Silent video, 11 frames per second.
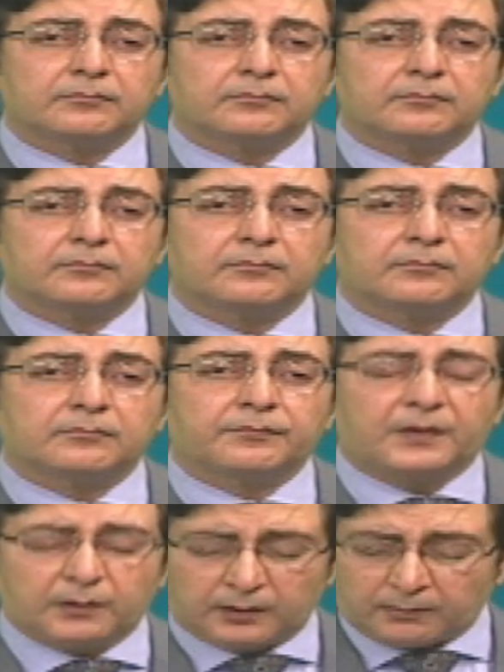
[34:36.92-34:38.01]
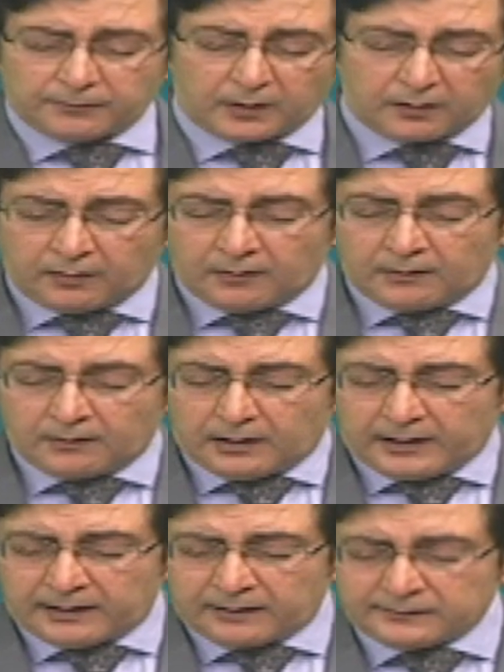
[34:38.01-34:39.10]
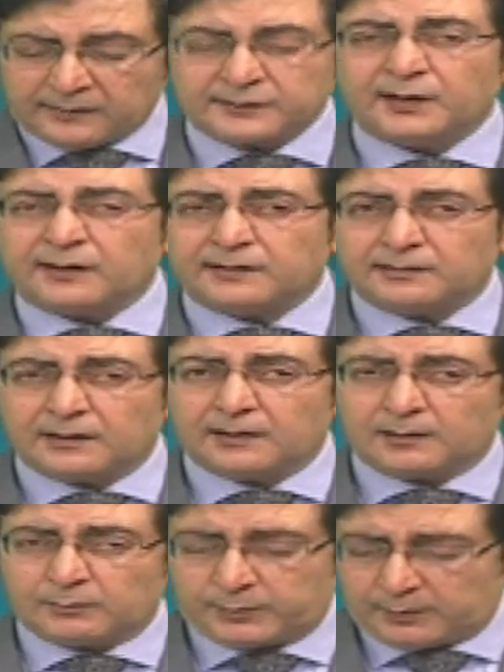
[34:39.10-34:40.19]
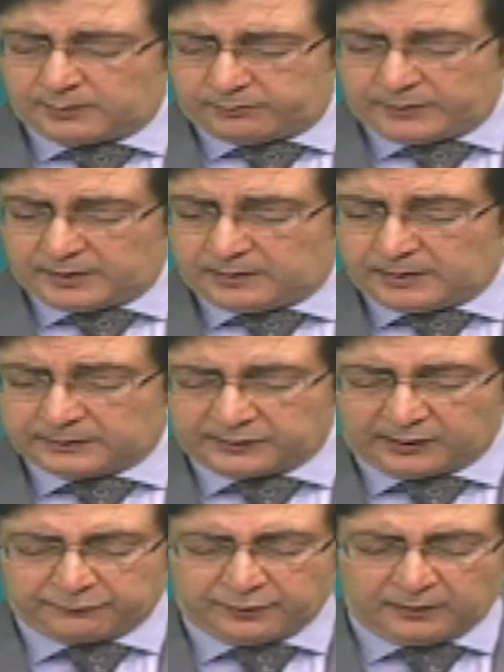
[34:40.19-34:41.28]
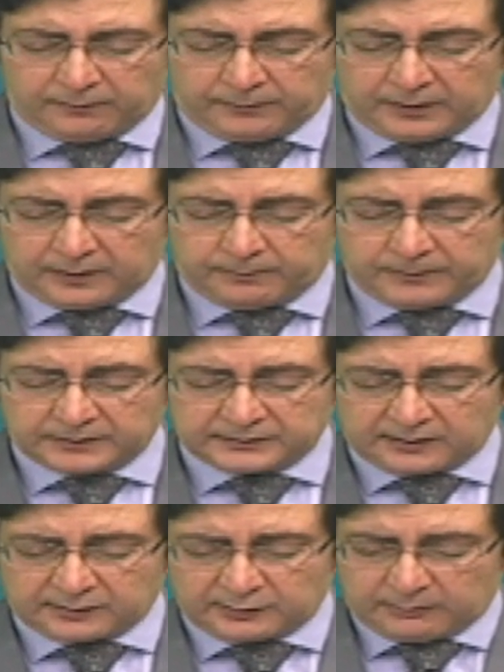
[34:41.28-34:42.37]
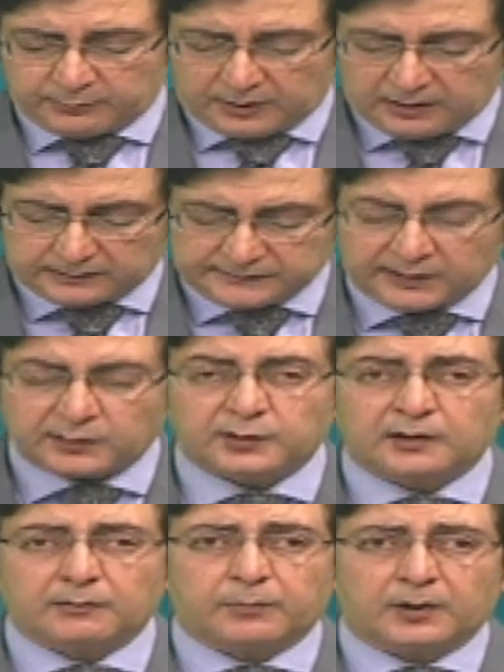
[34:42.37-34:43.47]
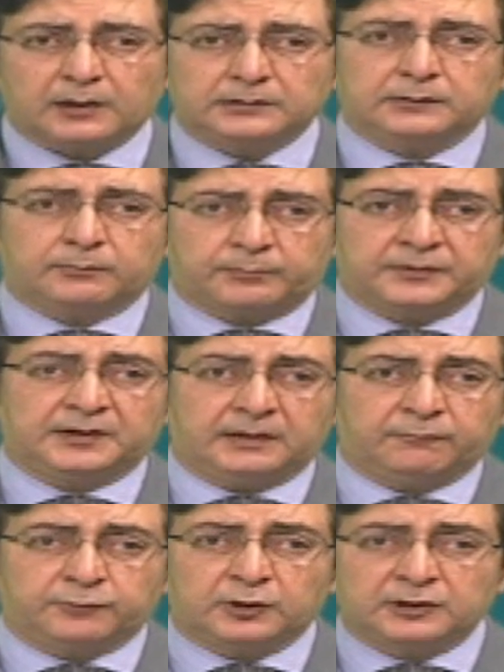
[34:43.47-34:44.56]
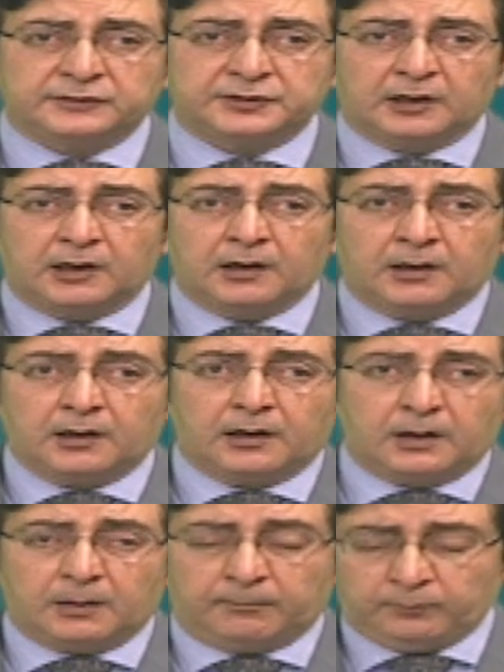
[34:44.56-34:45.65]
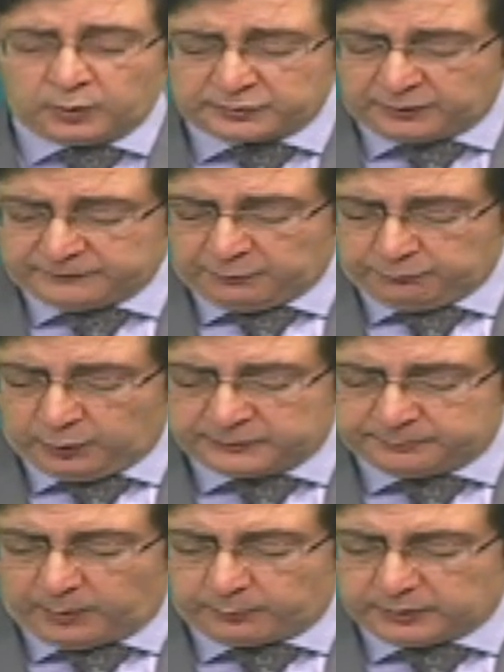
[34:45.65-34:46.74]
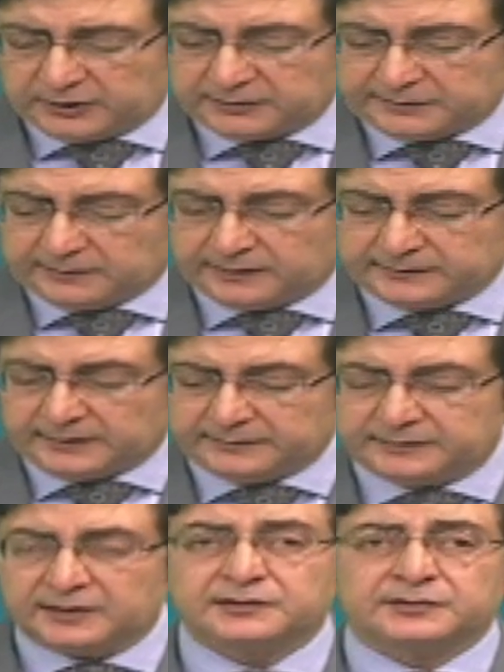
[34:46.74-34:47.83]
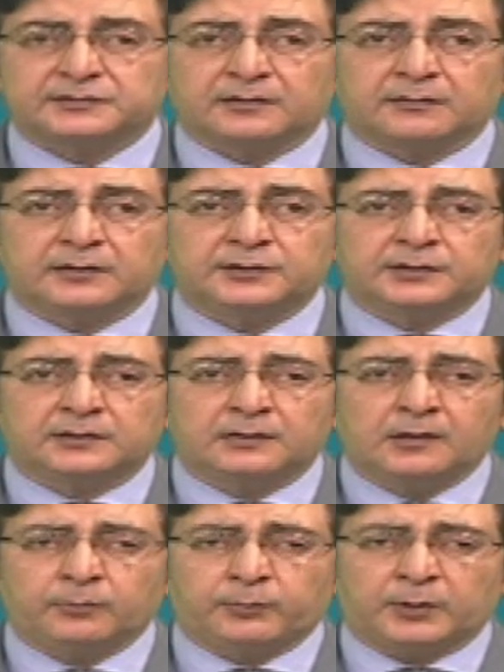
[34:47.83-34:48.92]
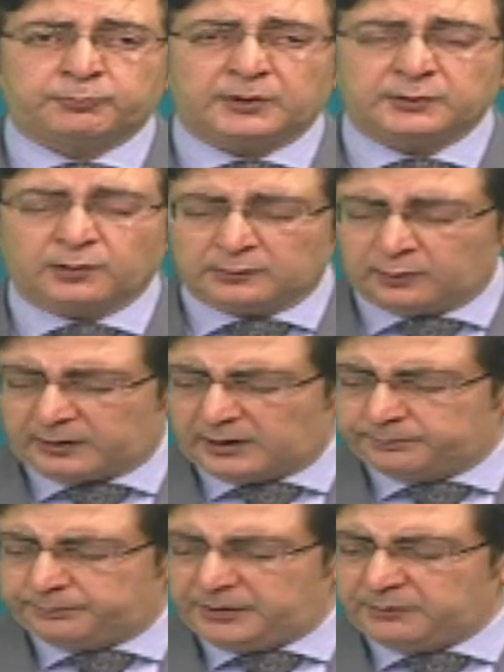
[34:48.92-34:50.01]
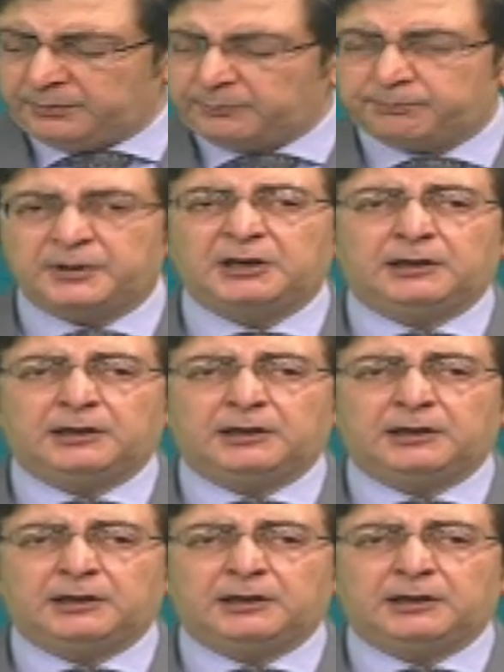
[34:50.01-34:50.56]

I understand, Tariq Sahab, that the world's most of the world's population is in this region. But when you look at PPP